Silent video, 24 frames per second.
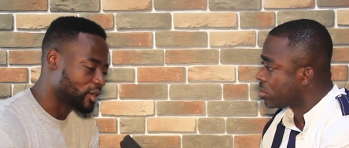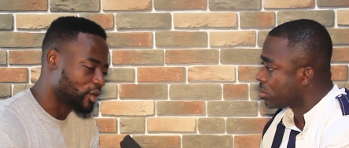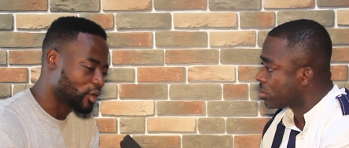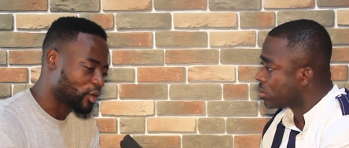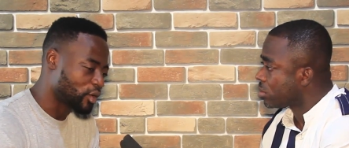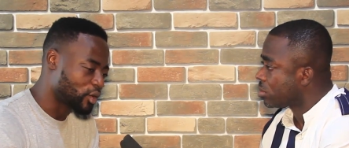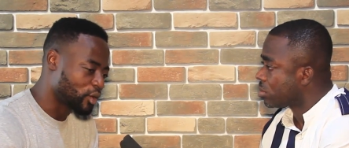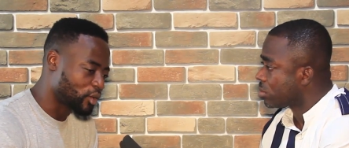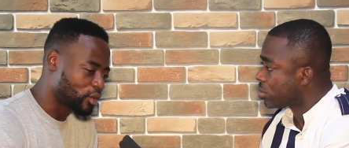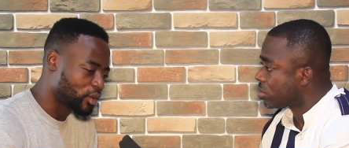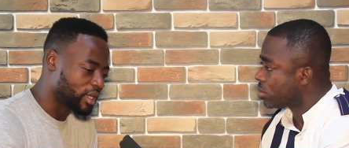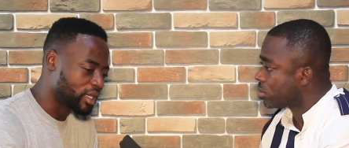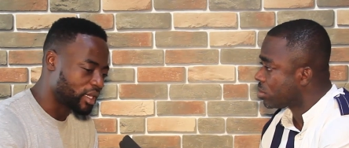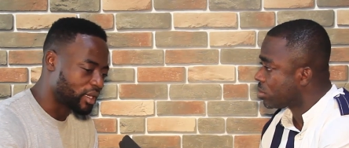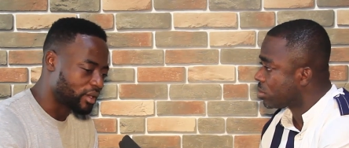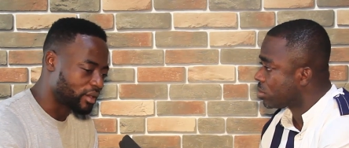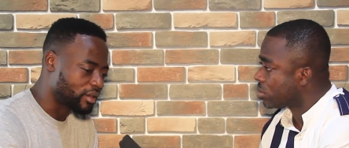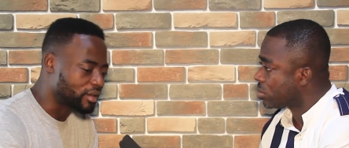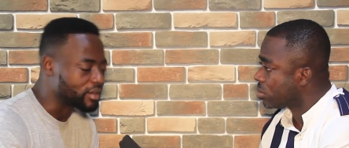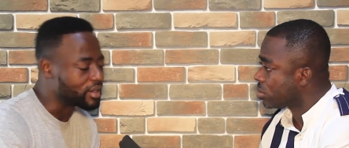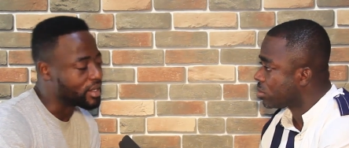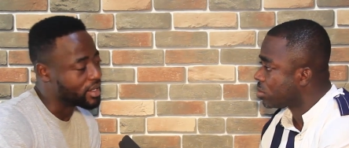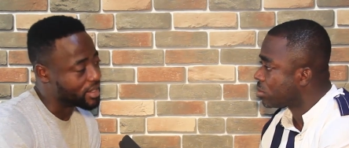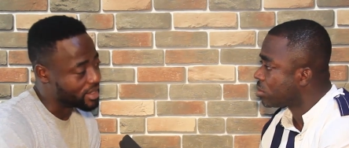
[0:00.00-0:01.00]
Speaker 1: or what the,
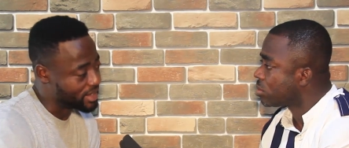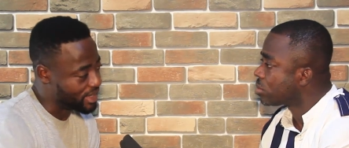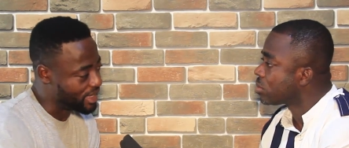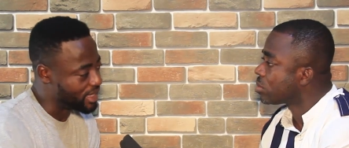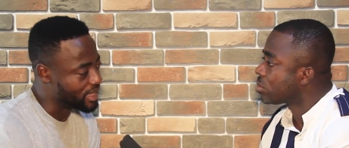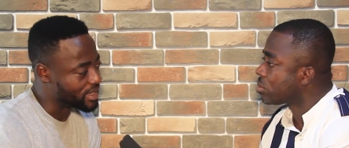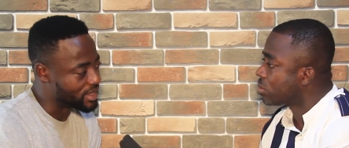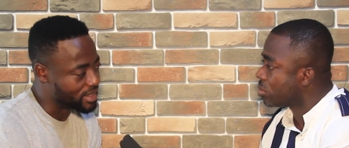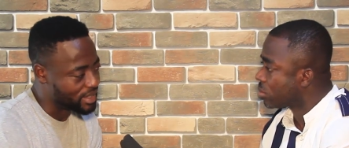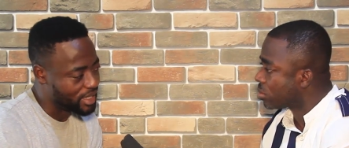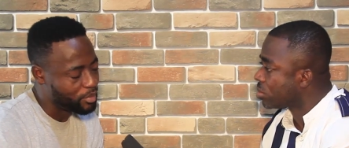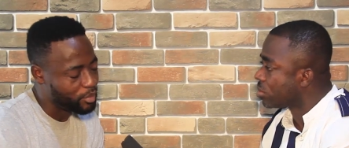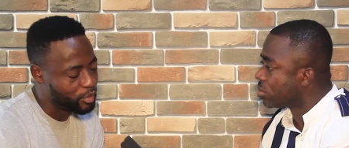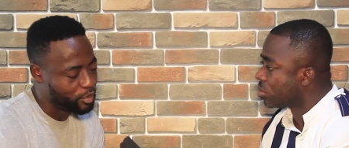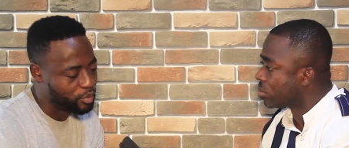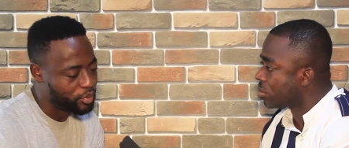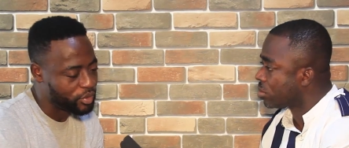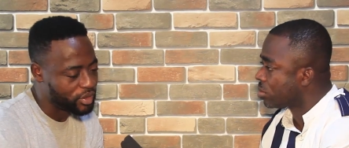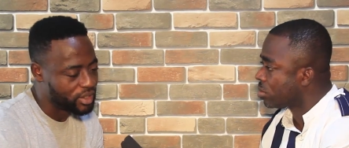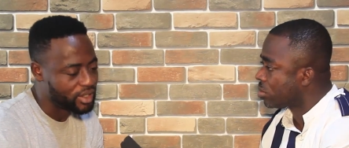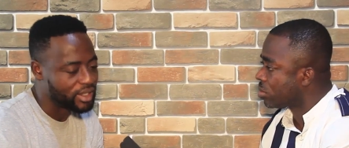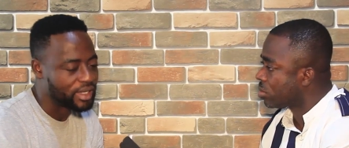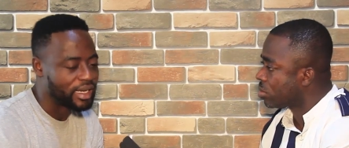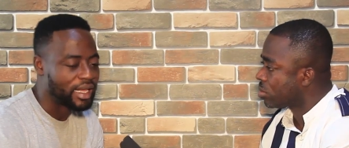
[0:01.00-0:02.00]
yeah skits let me
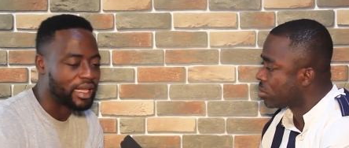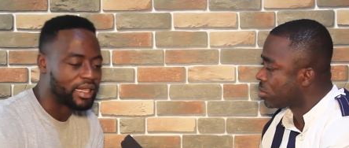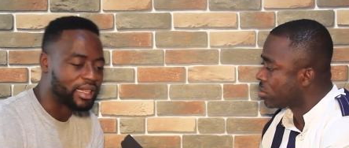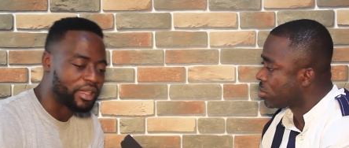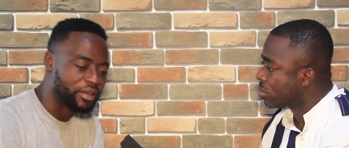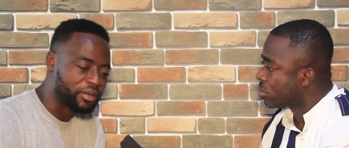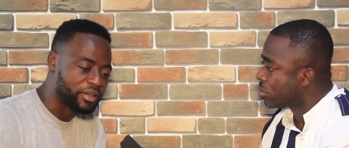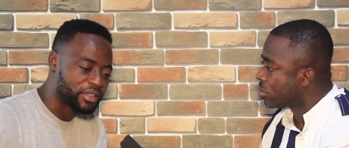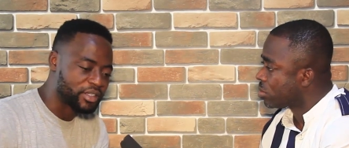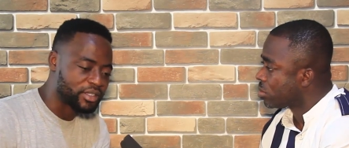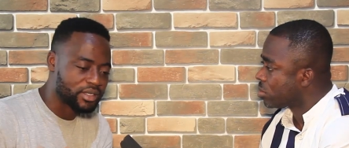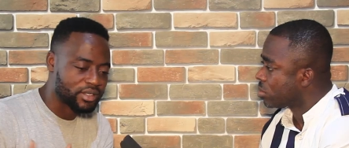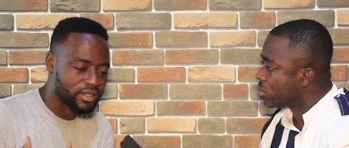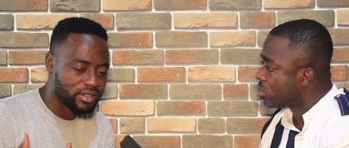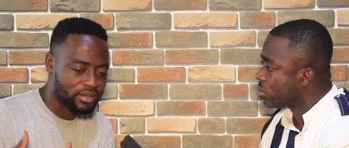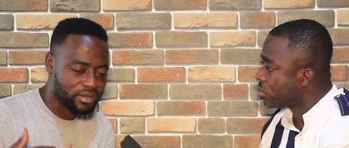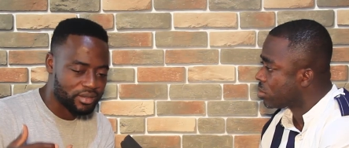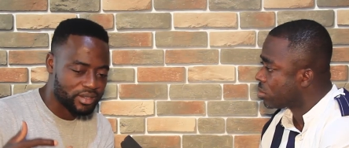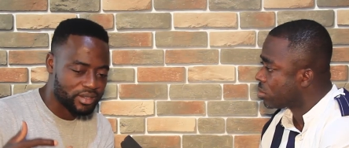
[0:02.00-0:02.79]
put in that there is